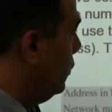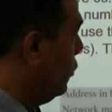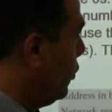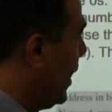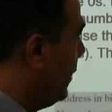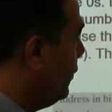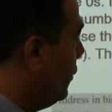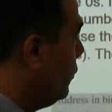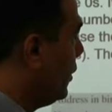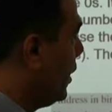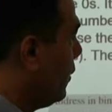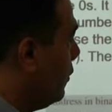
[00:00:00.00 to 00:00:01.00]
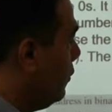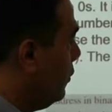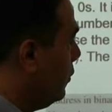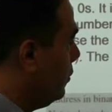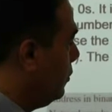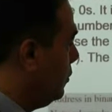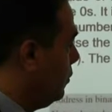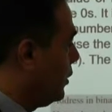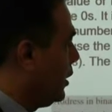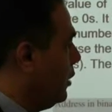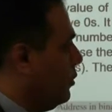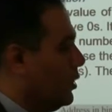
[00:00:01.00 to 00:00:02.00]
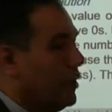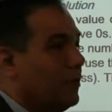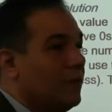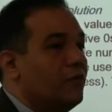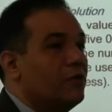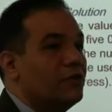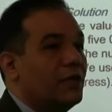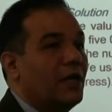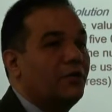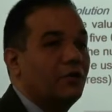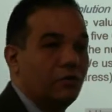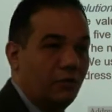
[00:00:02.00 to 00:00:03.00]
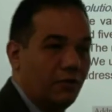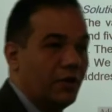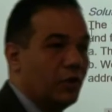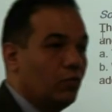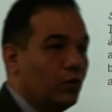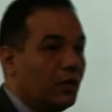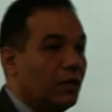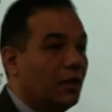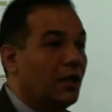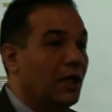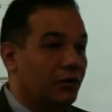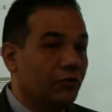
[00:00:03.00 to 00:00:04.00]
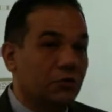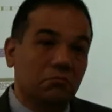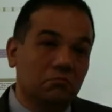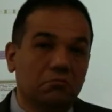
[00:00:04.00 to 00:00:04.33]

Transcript: you add it together. Okay, you get the first address of the network address.